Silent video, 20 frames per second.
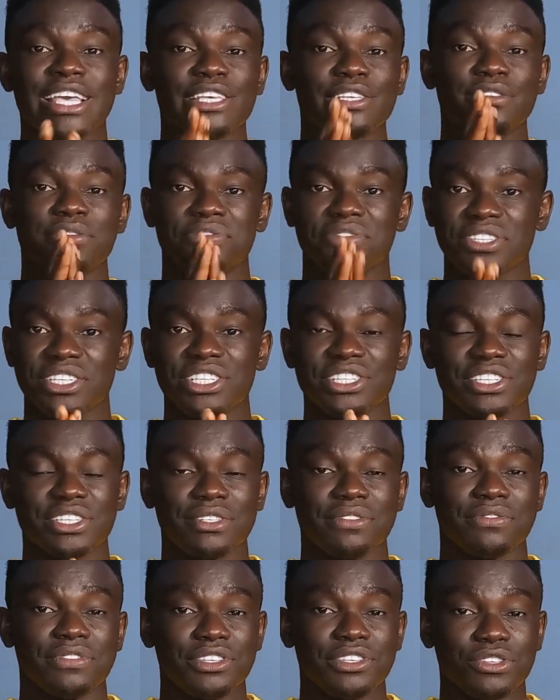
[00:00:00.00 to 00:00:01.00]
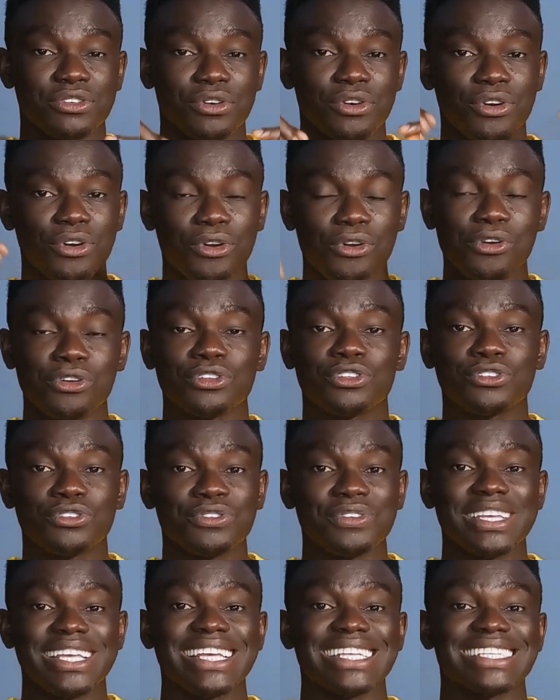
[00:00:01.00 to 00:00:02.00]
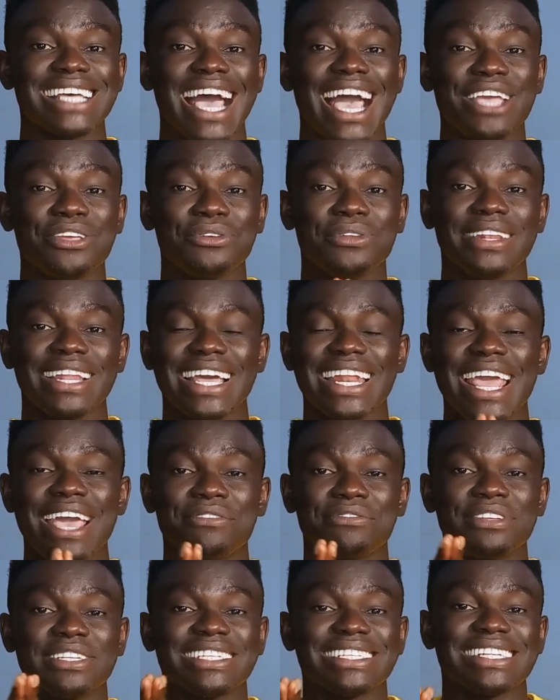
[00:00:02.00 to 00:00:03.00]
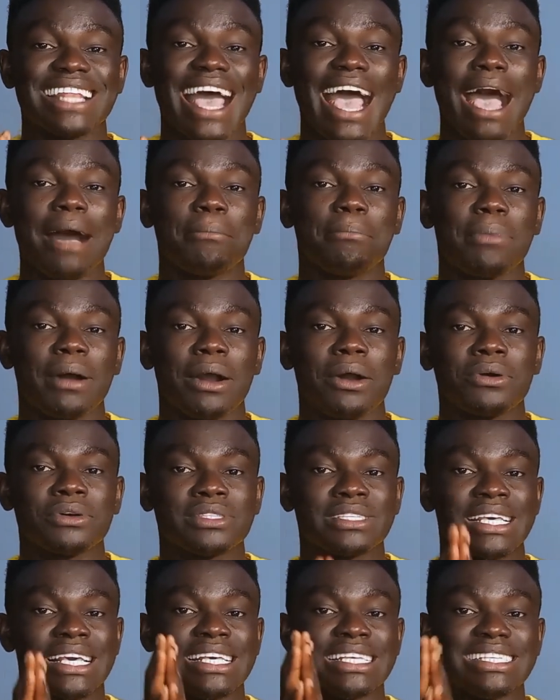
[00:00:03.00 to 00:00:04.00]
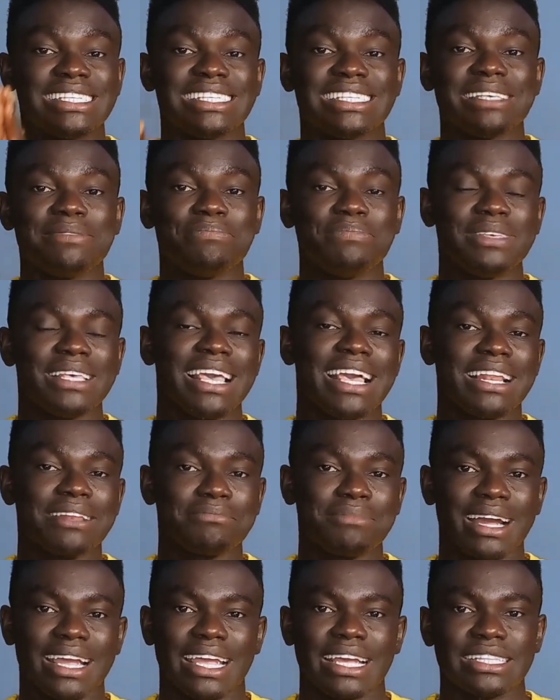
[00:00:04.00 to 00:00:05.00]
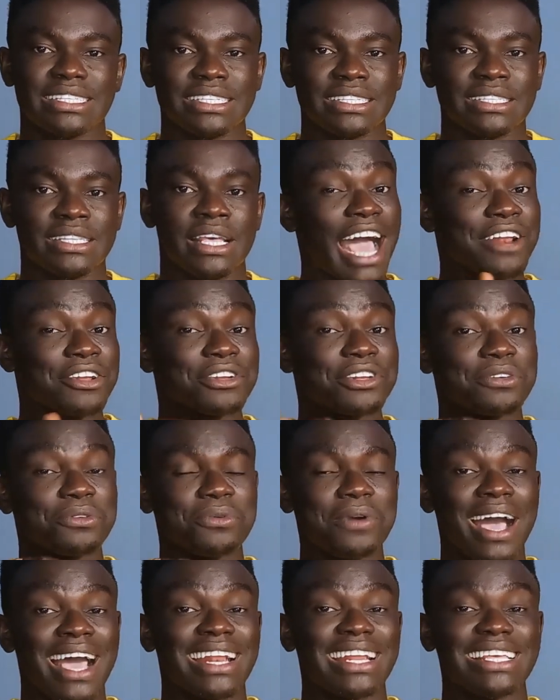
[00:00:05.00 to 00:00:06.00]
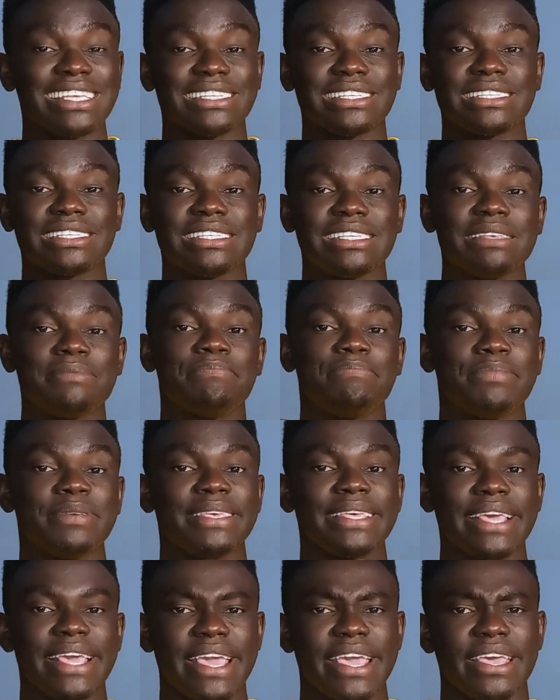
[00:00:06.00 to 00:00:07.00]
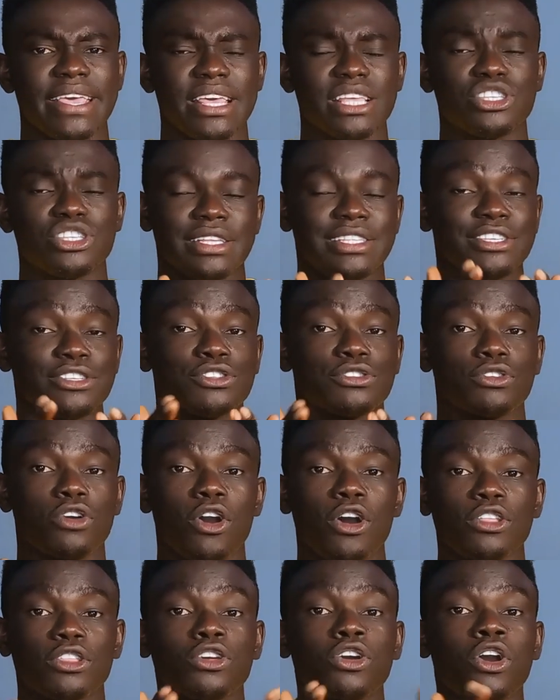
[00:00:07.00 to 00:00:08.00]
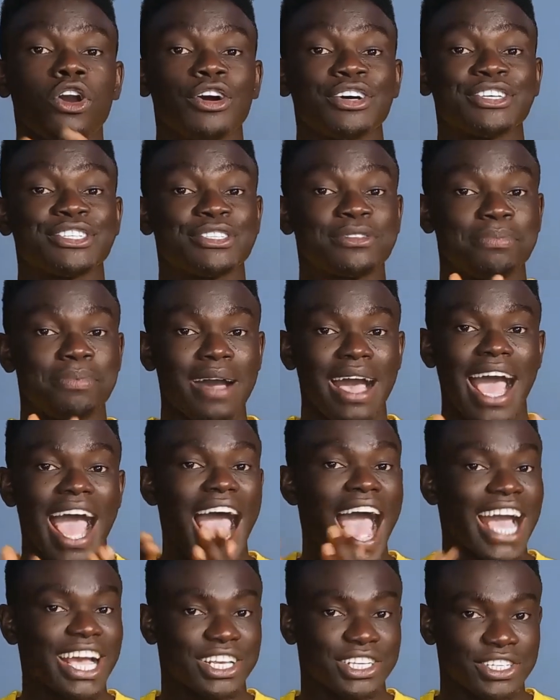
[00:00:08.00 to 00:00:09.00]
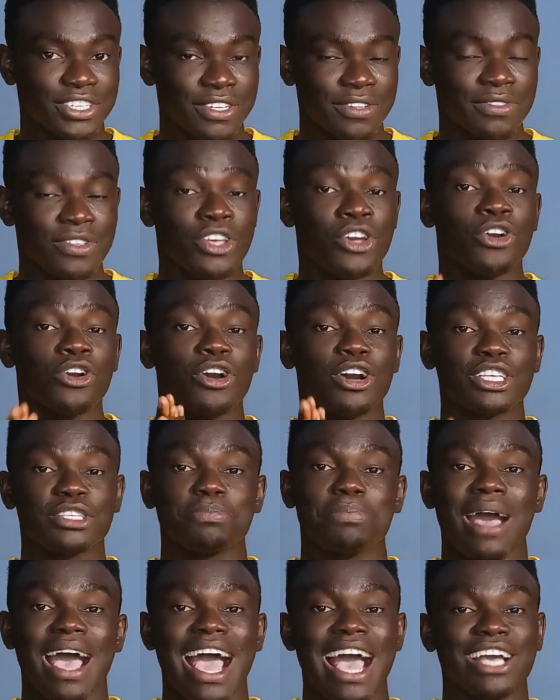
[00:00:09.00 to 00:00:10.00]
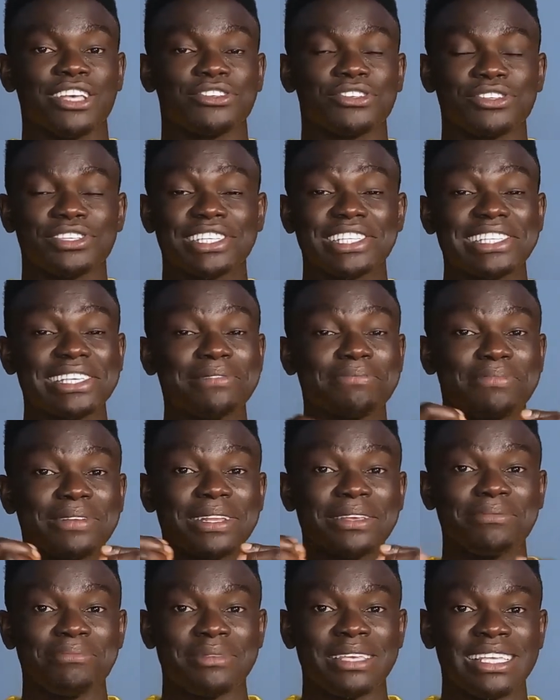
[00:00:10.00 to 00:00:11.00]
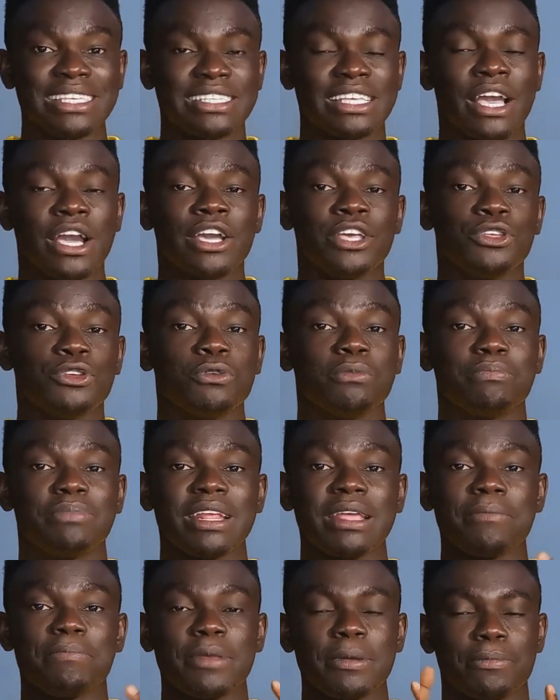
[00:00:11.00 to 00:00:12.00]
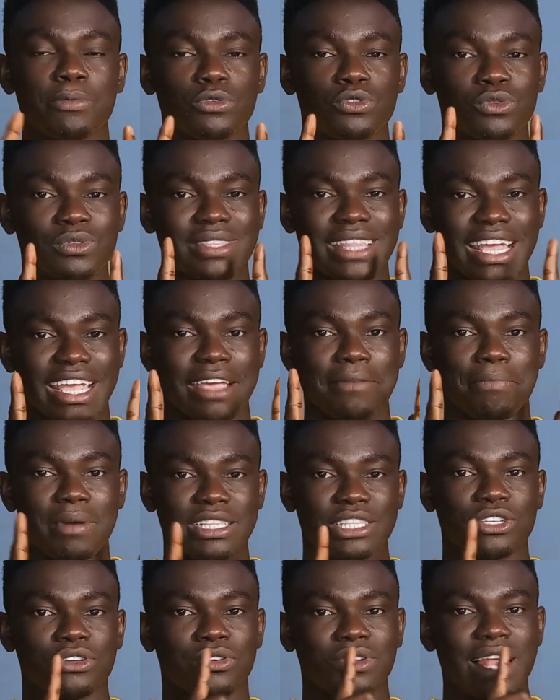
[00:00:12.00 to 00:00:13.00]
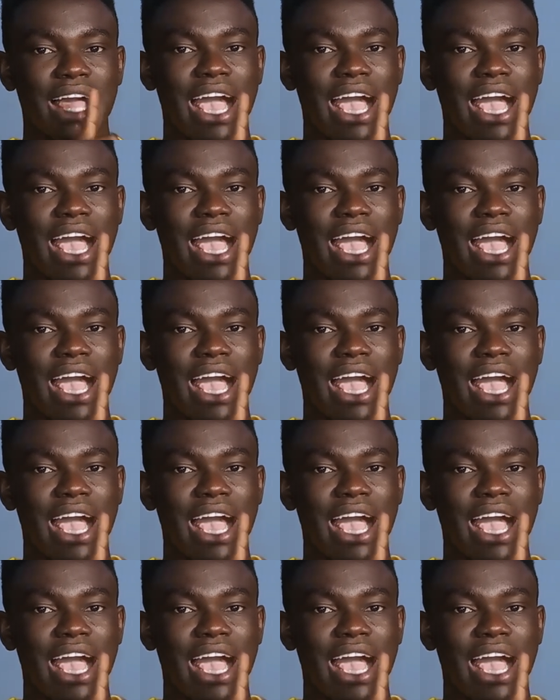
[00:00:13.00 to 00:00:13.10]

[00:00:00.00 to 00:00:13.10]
is finish this video, go through it, and you learn everything about CPL marketing. Another one is CPA. It is called cost per action. Cost per action simply means you bring people to take a particular